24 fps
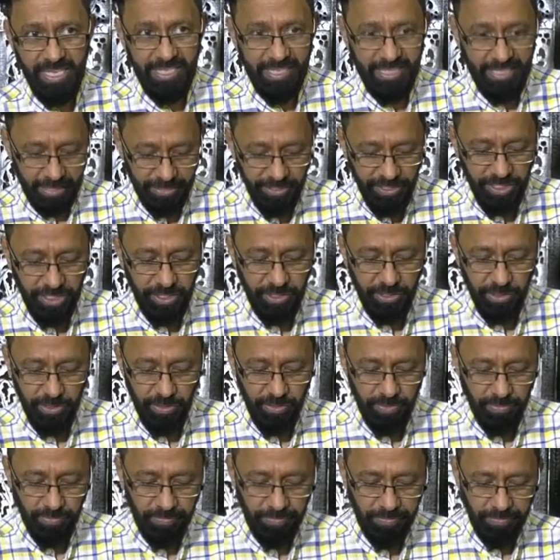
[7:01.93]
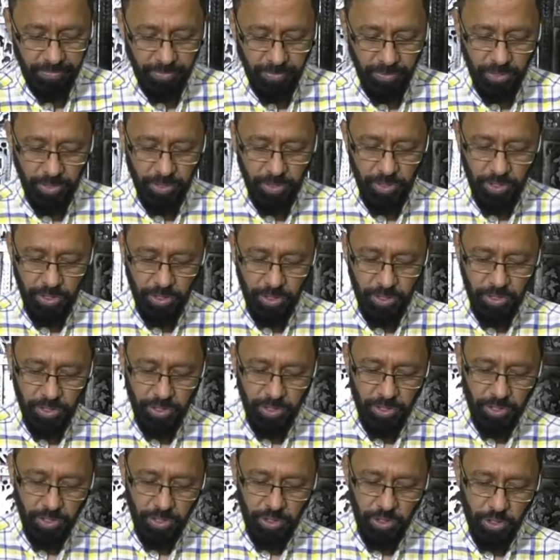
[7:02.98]
cutting
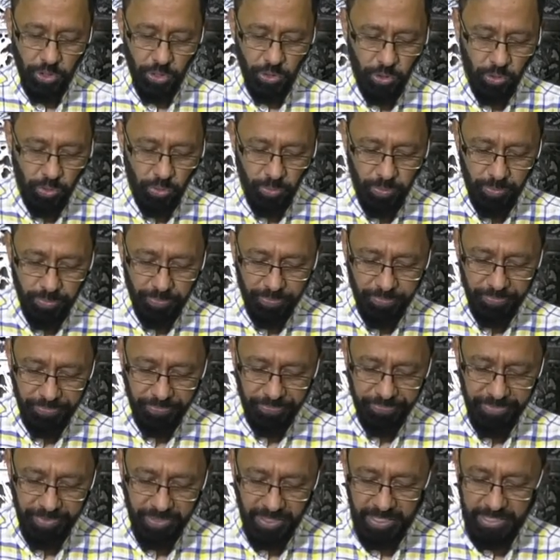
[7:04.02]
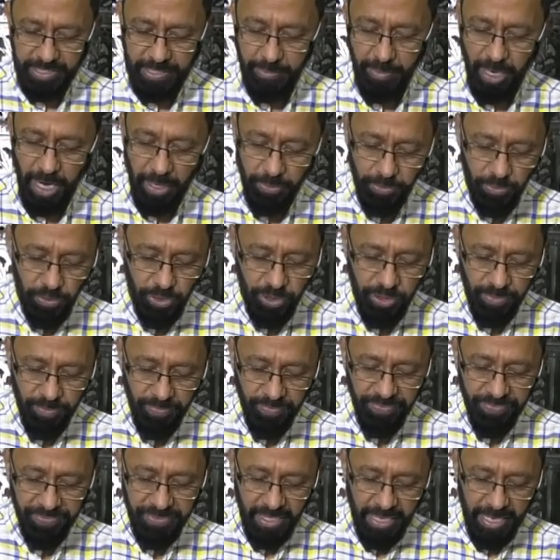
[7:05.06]
to this amount.
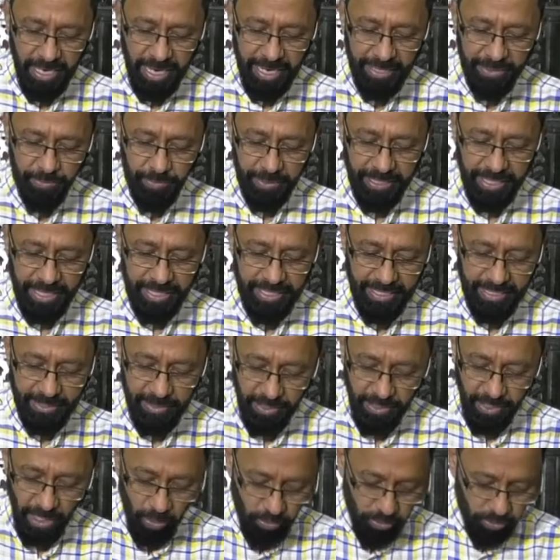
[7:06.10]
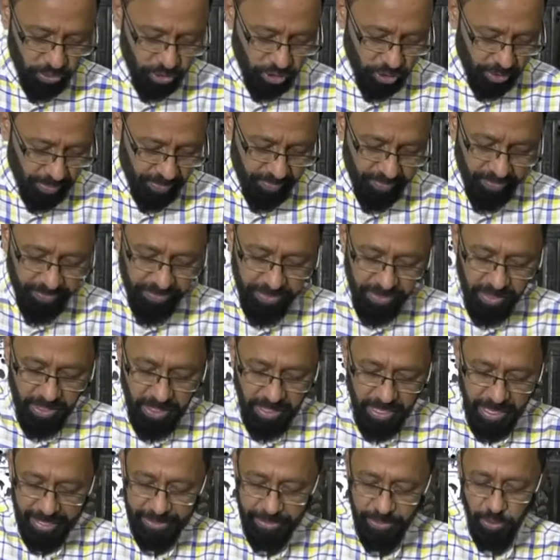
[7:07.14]
And when I count,
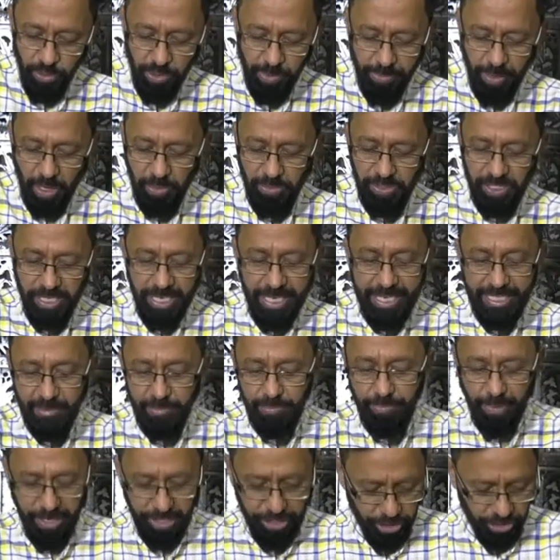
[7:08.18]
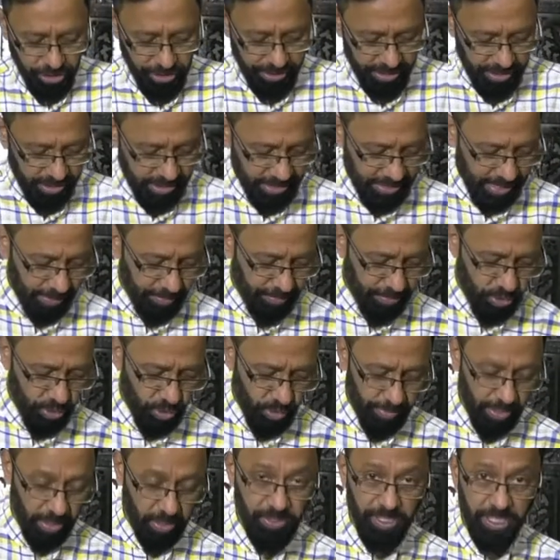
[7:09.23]
I took about 8 measures. It comes to
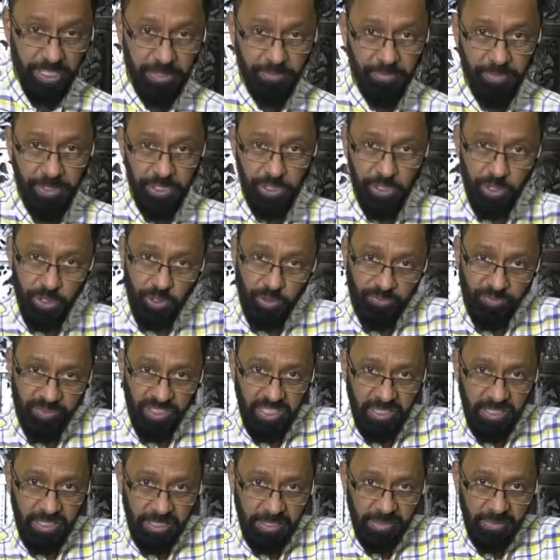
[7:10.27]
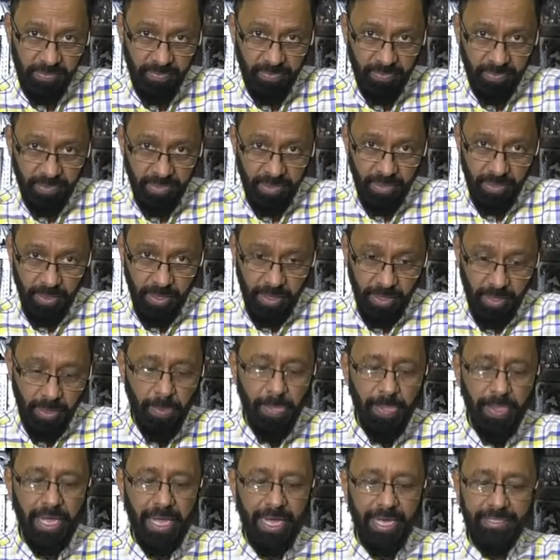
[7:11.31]
about 8 measures of this.
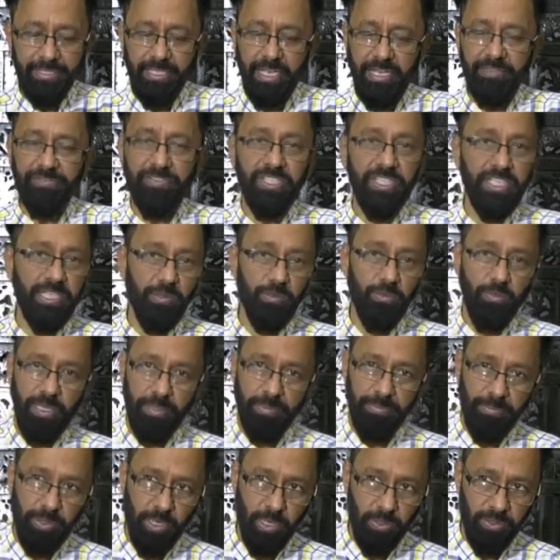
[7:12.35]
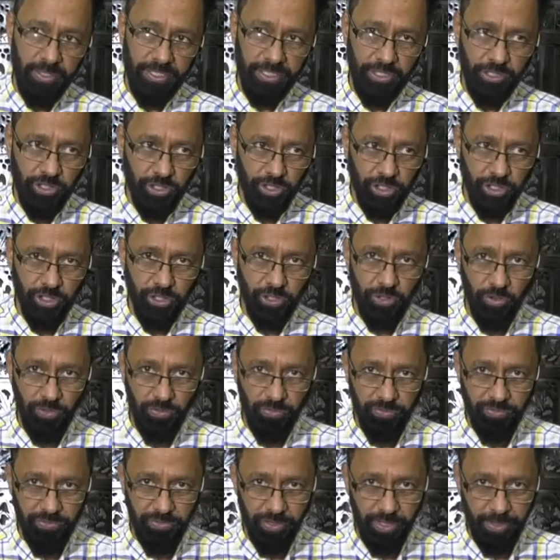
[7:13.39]
And I've taken 1 bowl each of
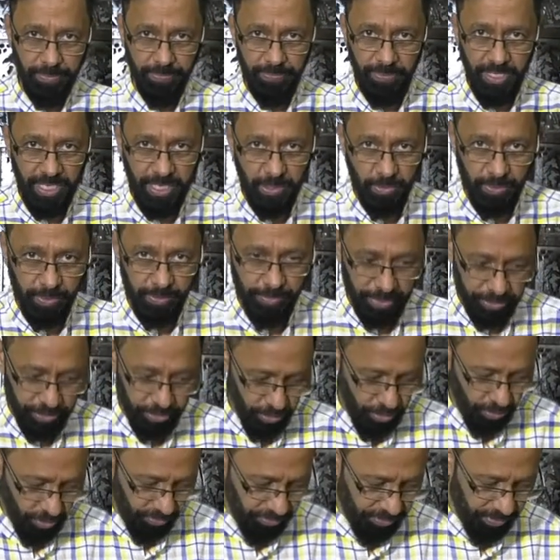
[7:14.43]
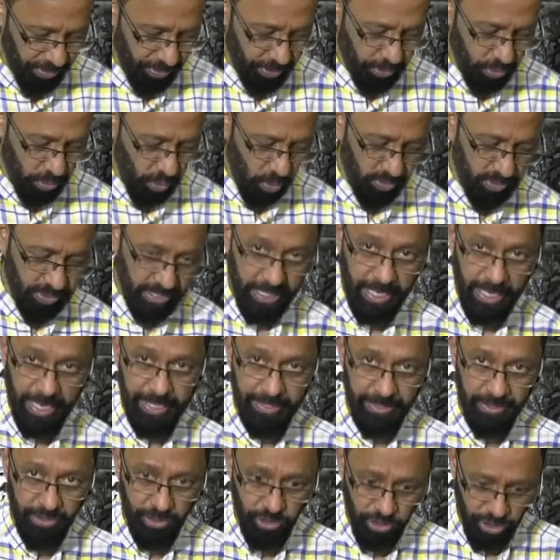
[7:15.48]
equal measure of salt and
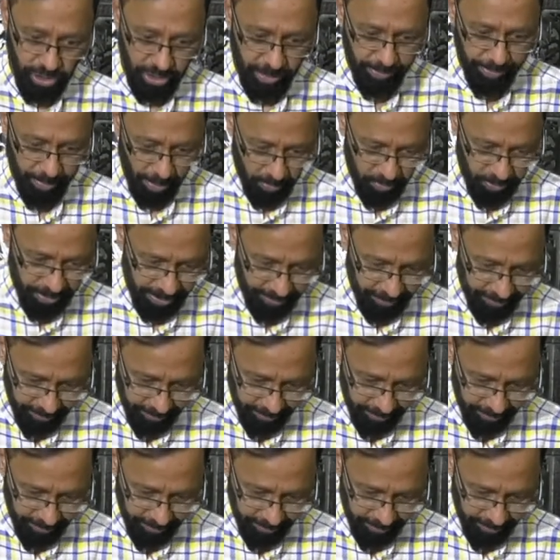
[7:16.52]
chili powder.